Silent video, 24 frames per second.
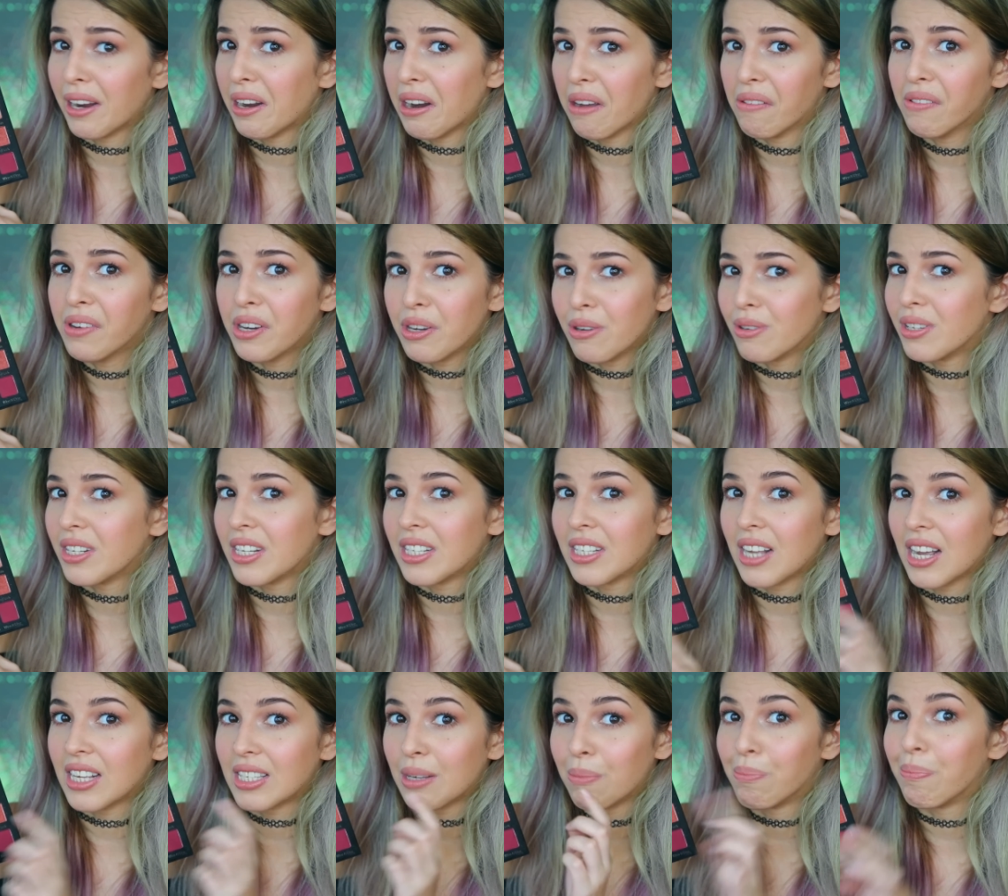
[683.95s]
I never use this
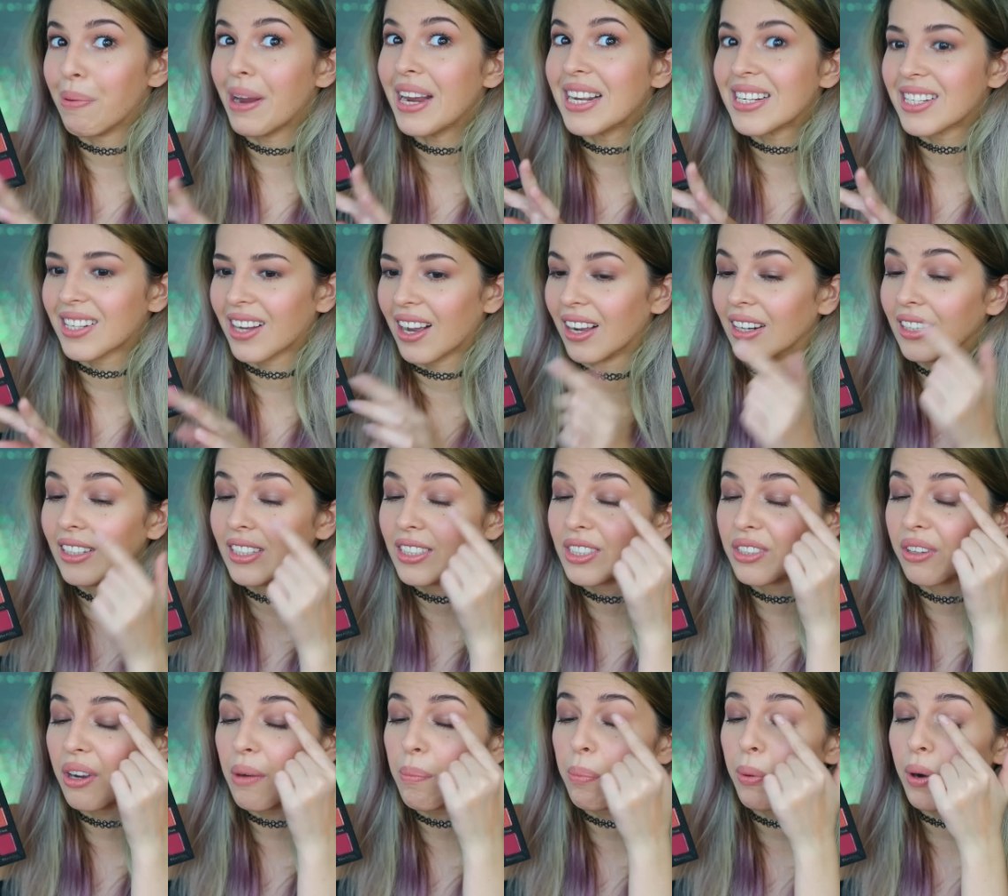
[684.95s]
as a base color,
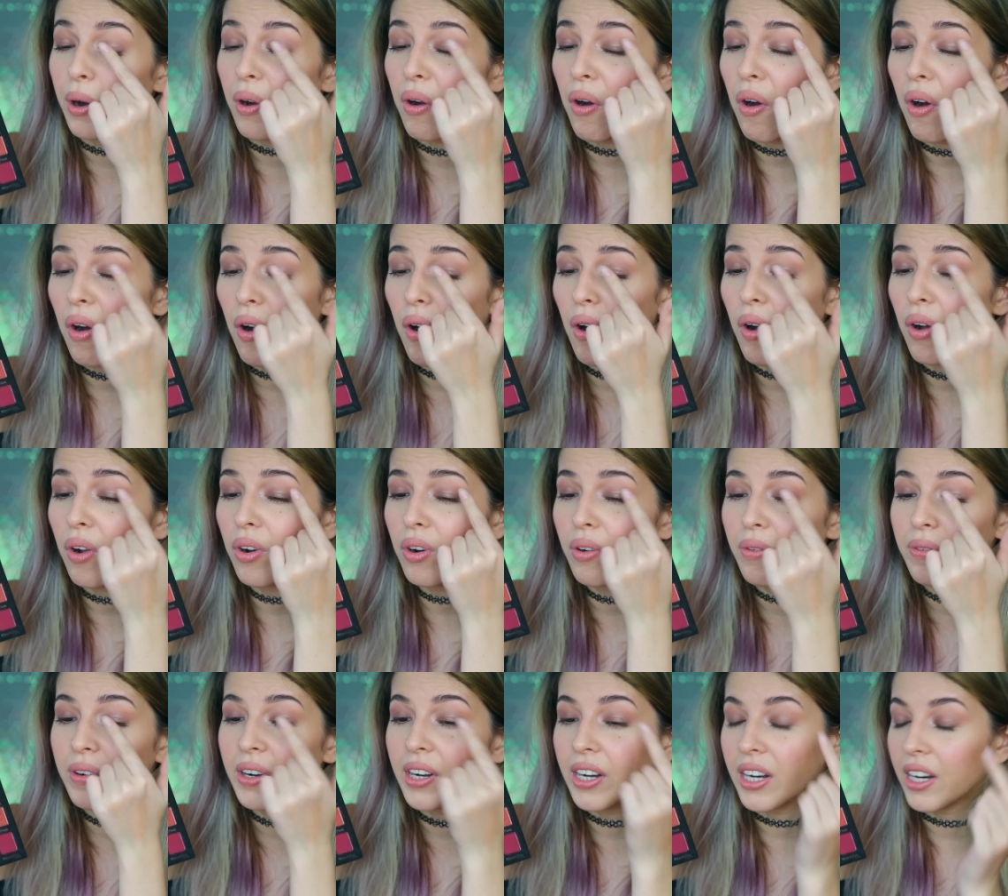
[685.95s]
so I put it all
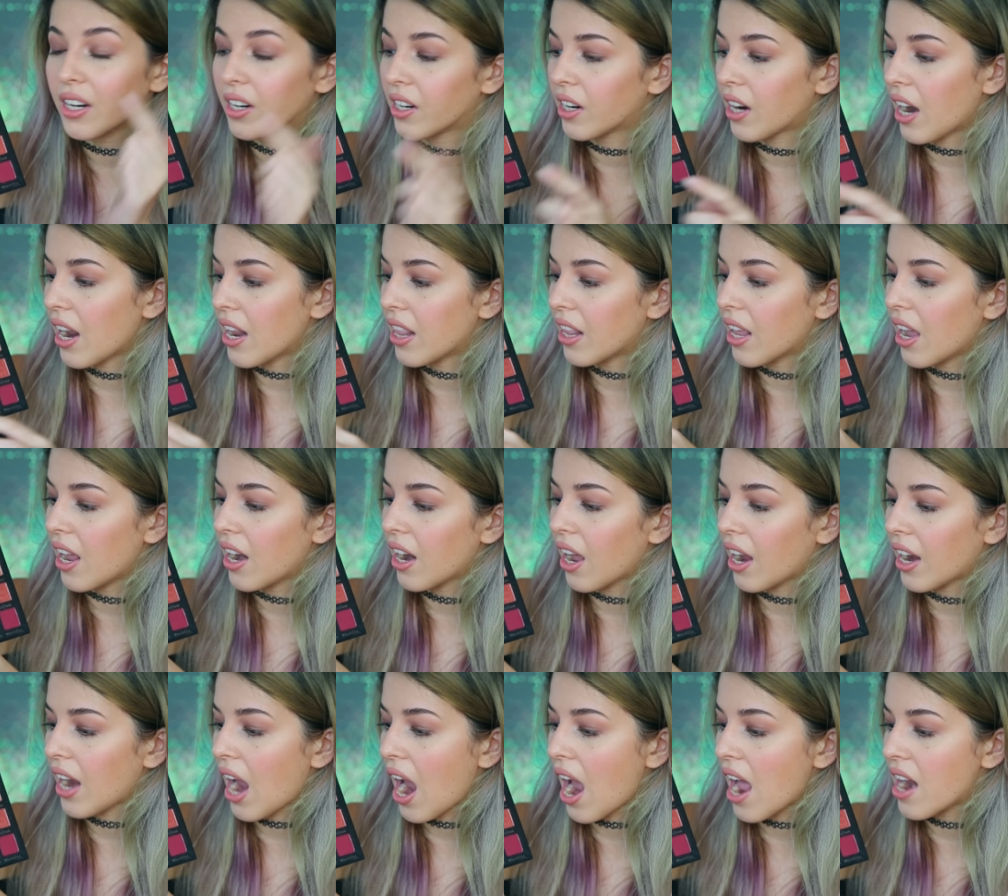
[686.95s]
over here and then
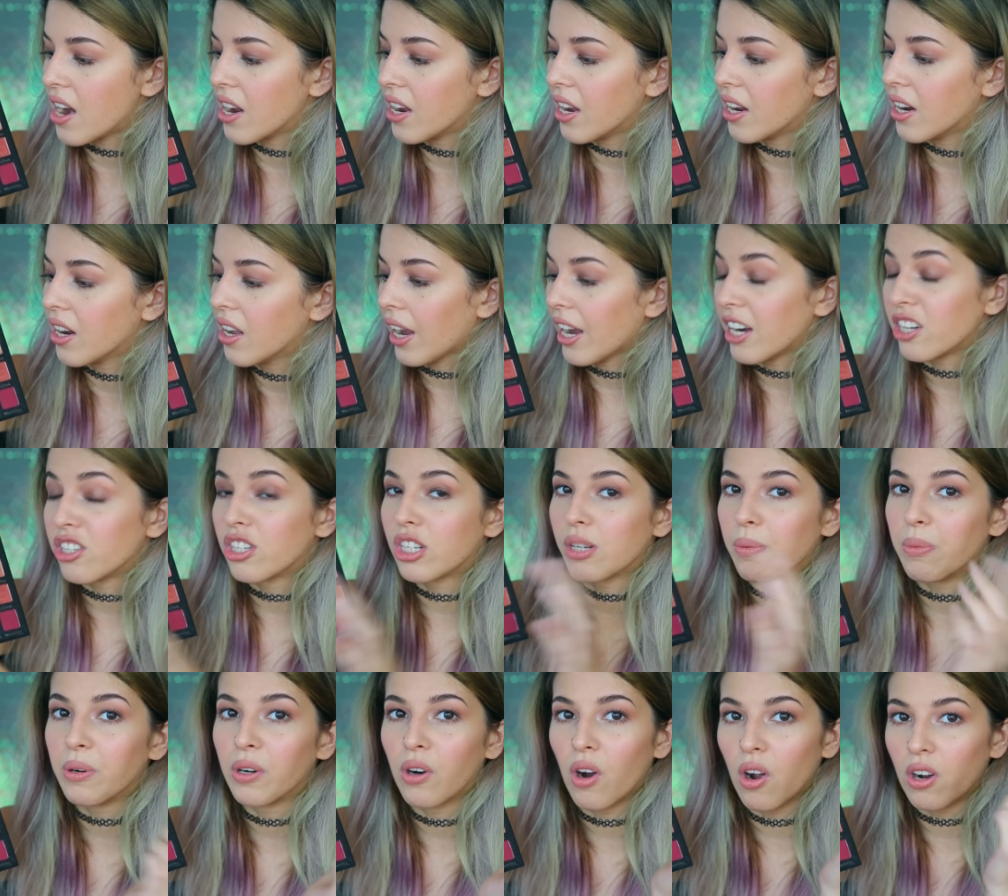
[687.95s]
I added a
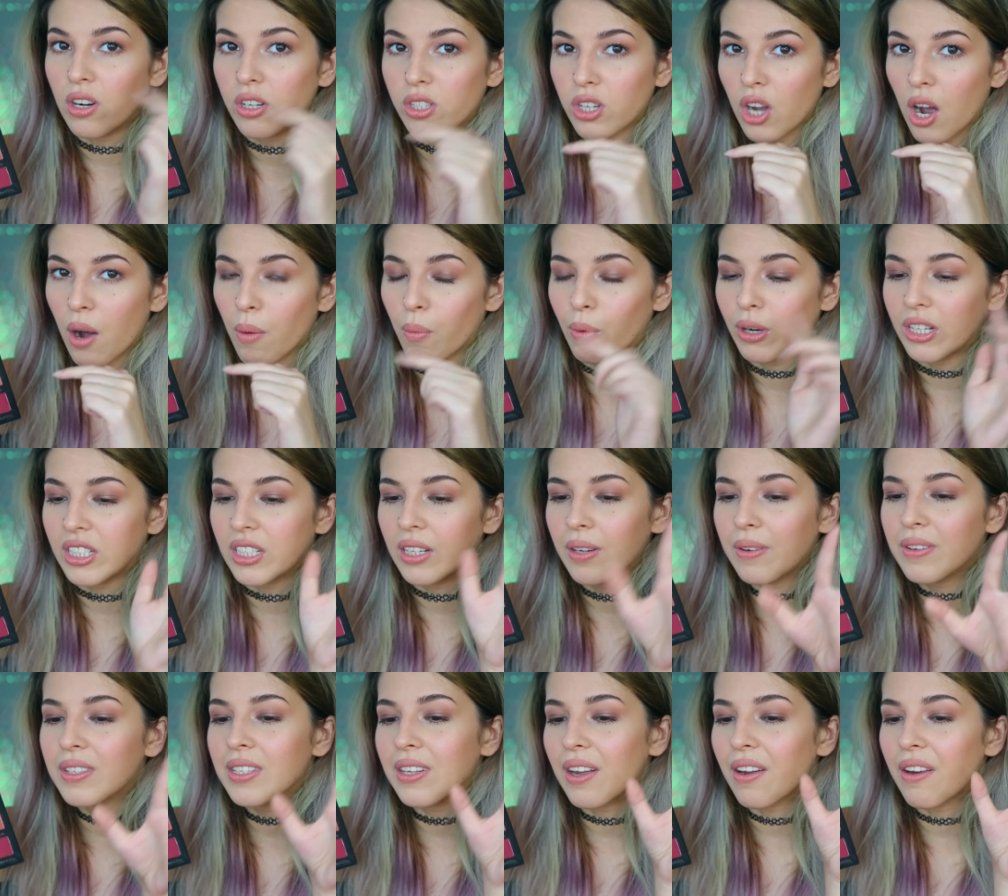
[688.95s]
shimmer on top, which
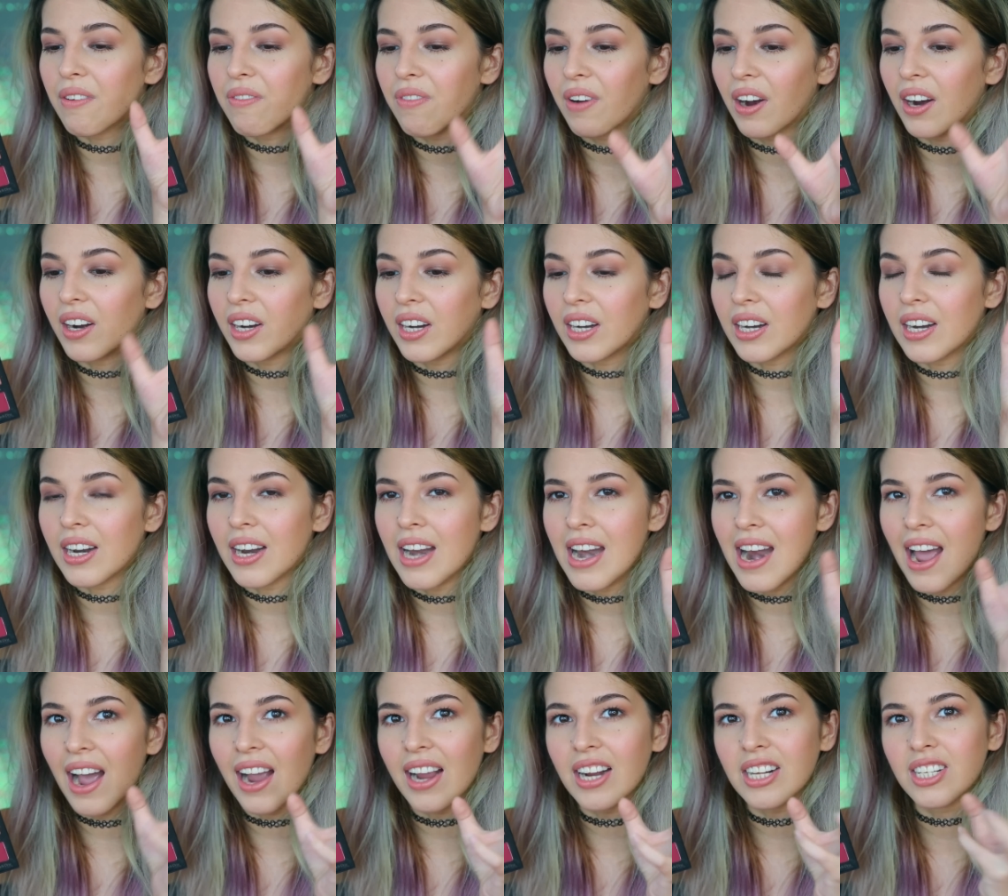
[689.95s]
gives a very
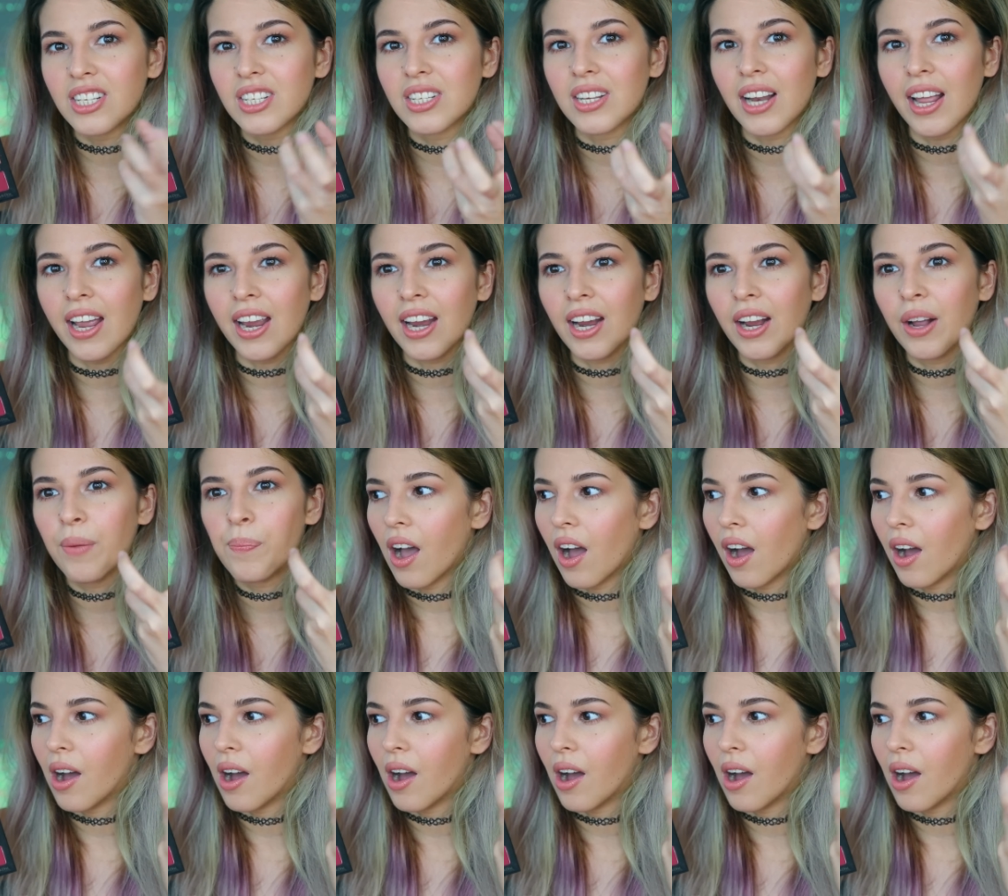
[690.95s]
nice like